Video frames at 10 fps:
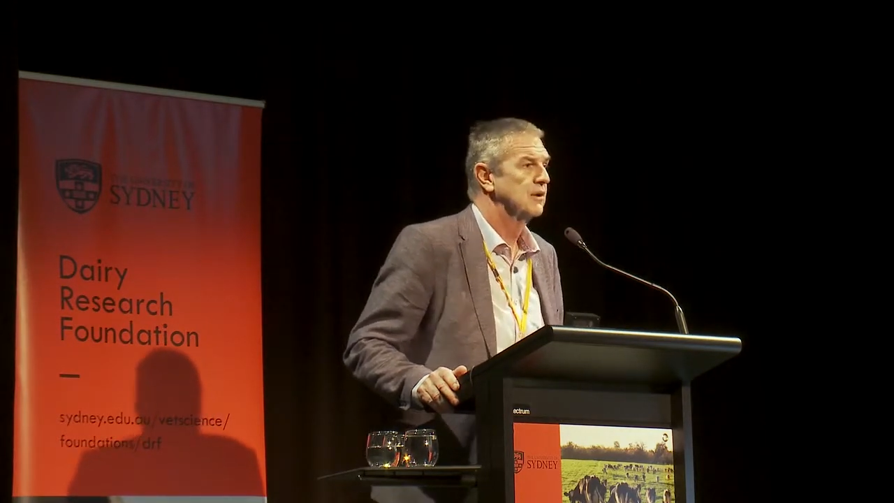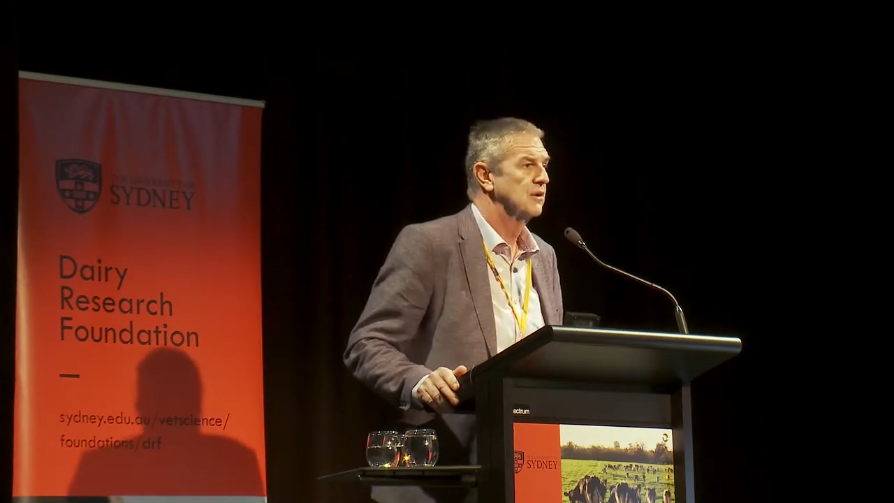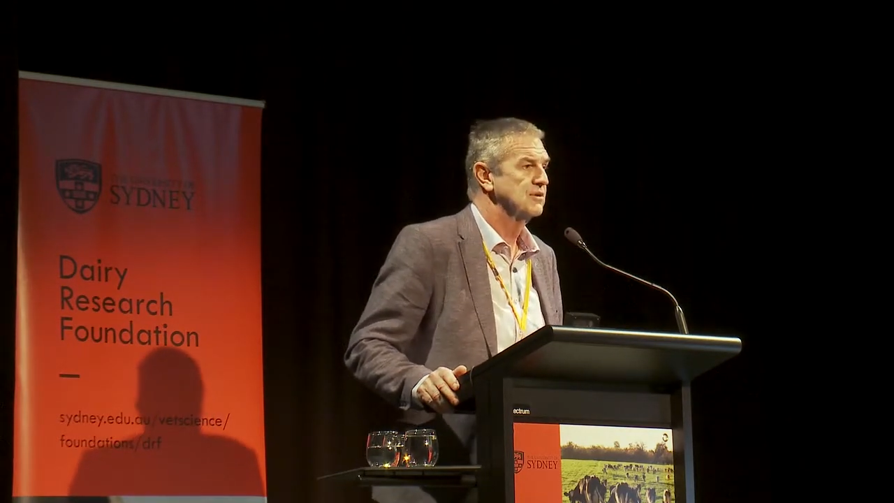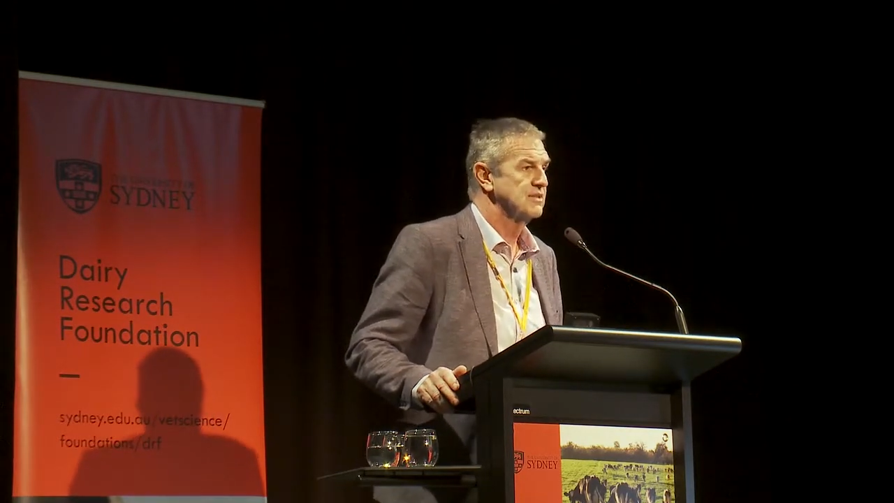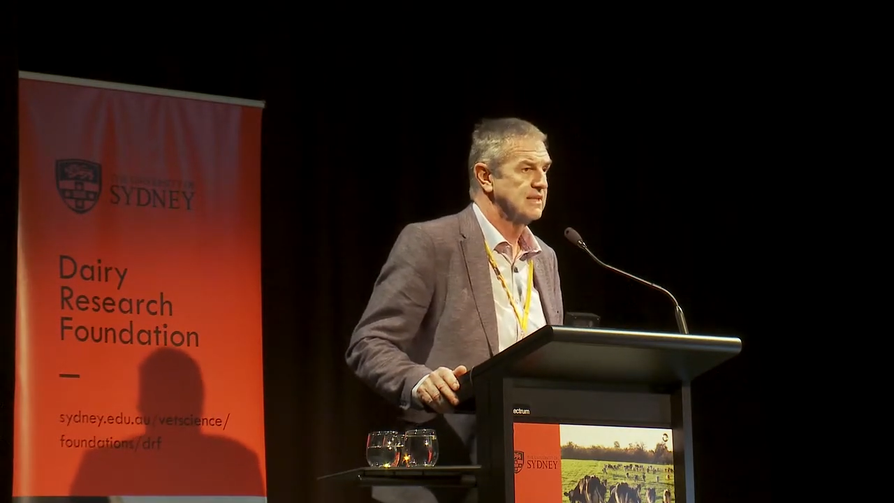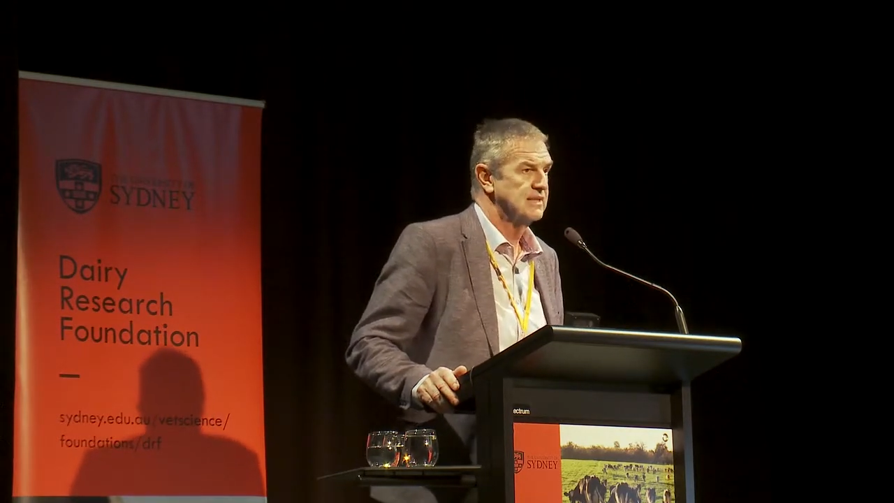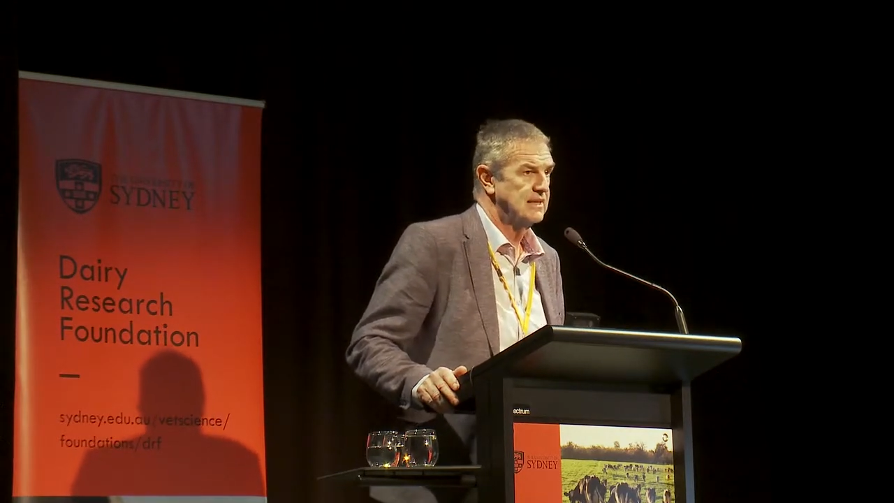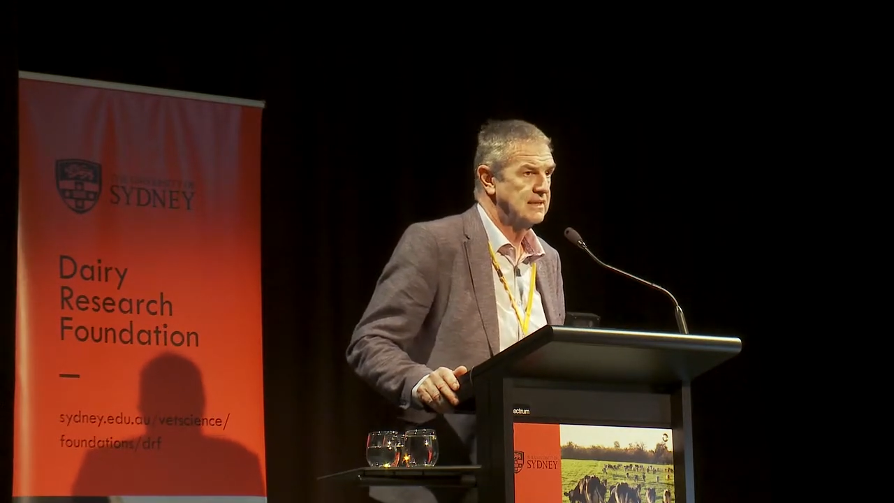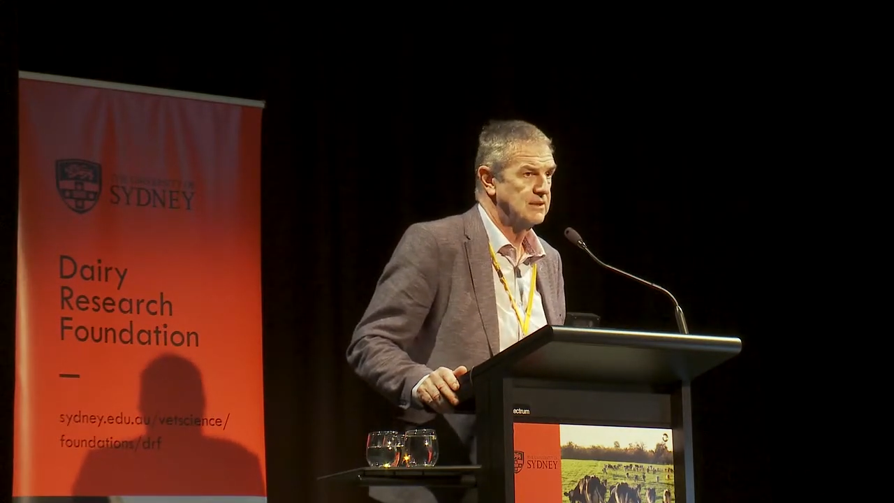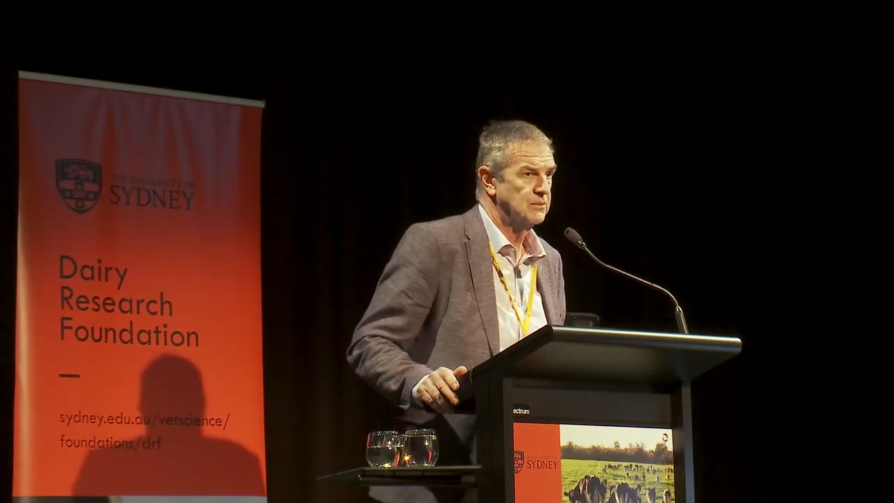
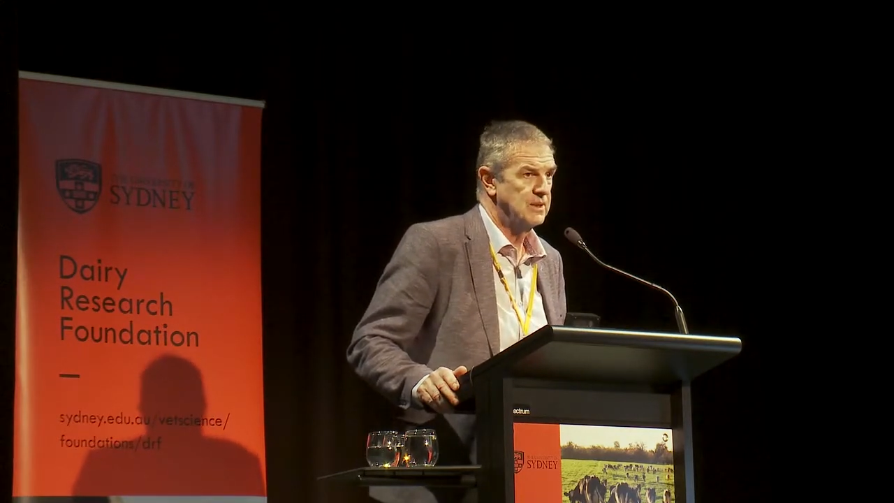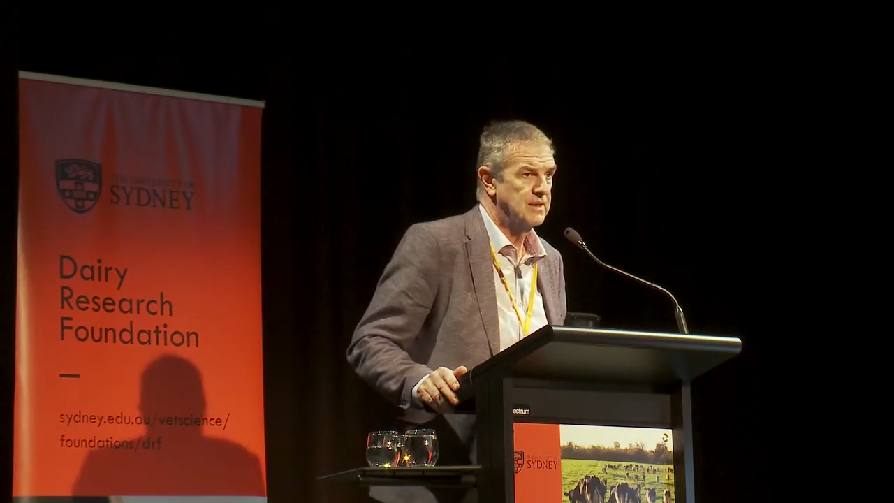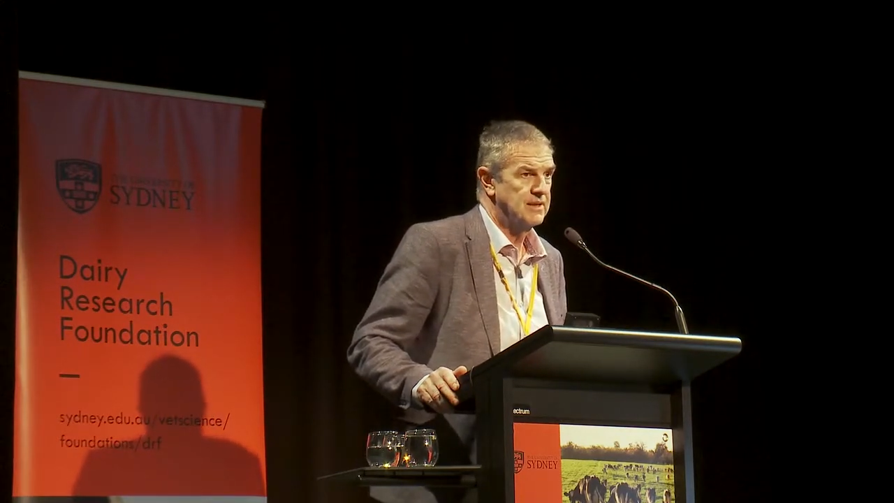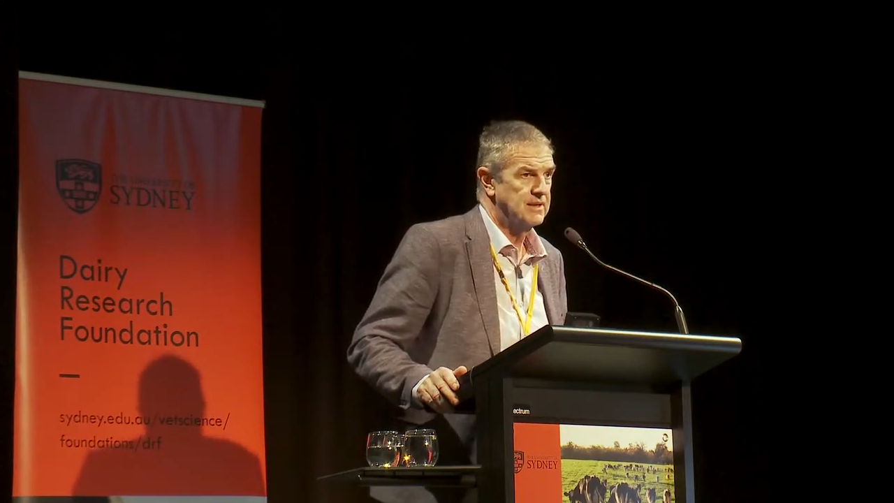coincidentally with